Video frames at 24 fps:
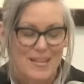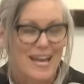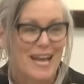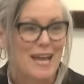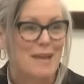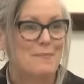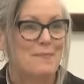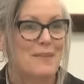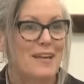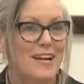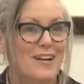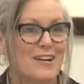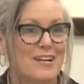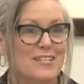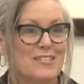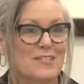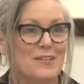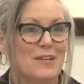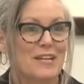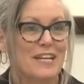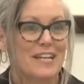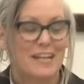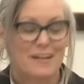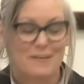I'm
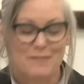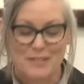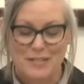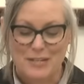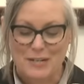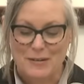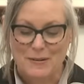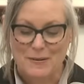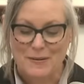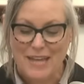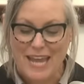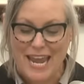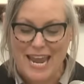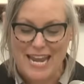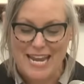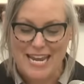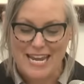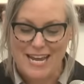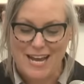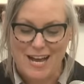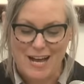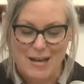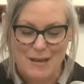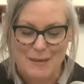Arizona Governor Katie
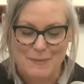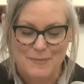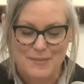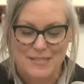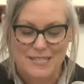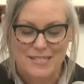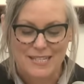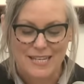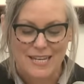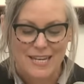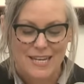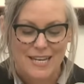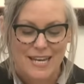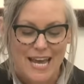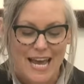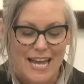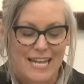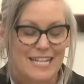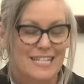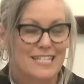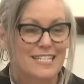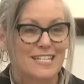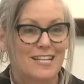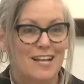Hobbs, and
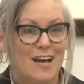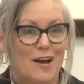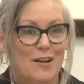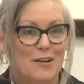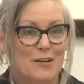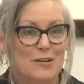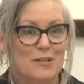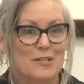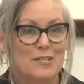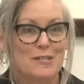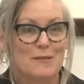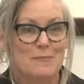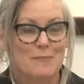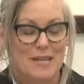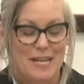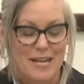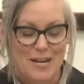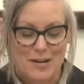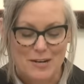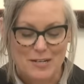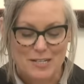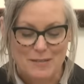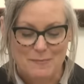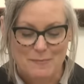it's an honor to be
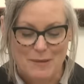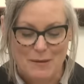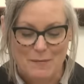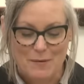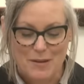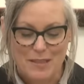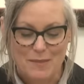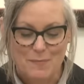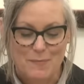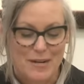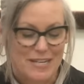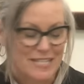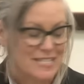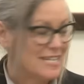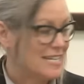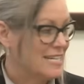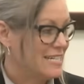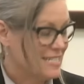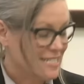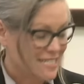here to meet with President